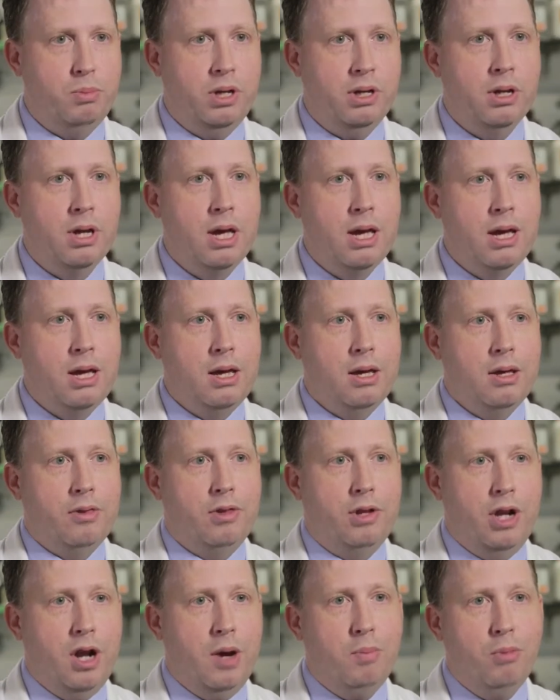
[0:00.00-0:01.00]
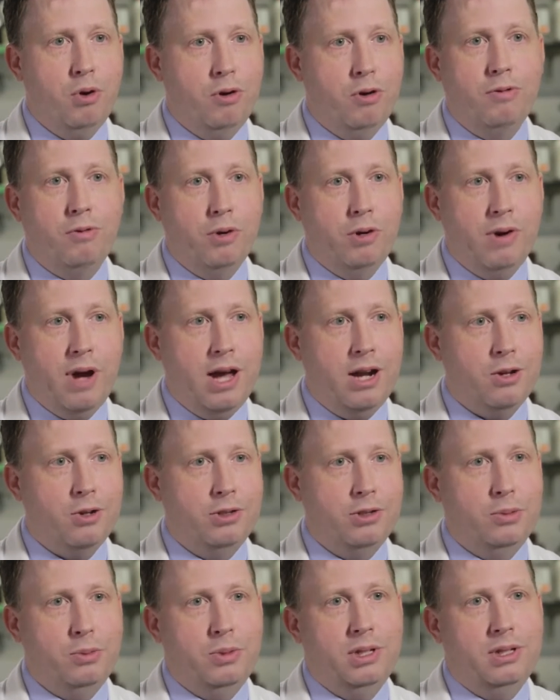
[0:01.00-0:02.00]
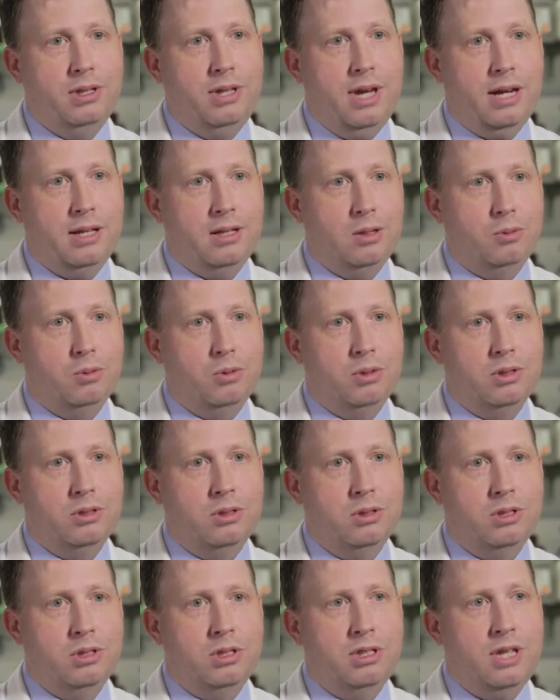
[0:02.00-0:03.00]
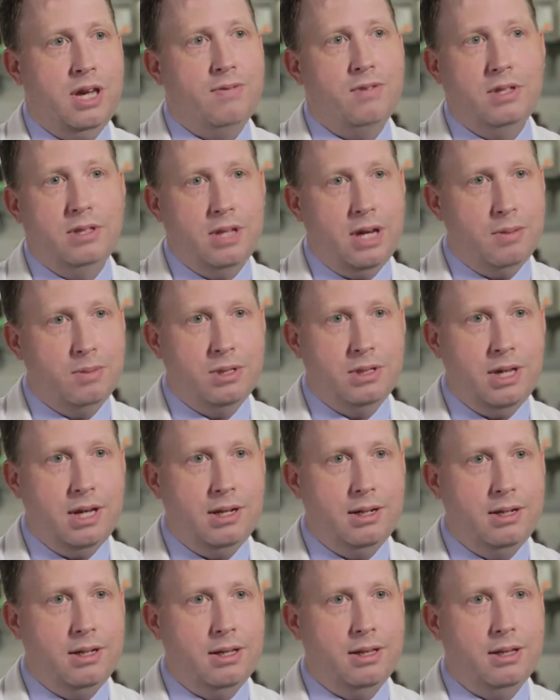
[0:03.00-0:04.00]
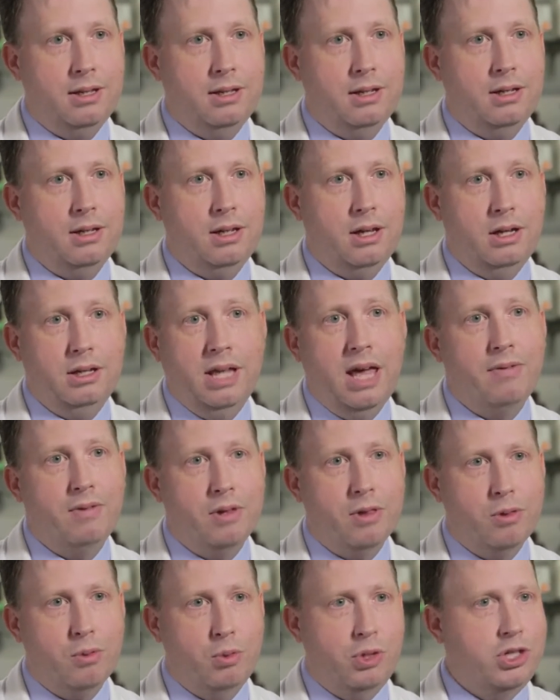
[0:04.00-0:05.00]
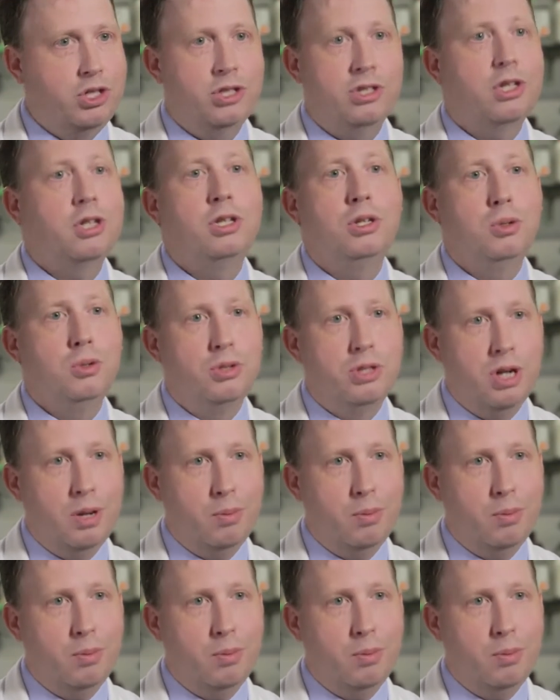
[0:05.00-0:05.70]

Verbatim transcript: But the number of free radicals that we detected was 7 times 10 to the 11th, which is a huge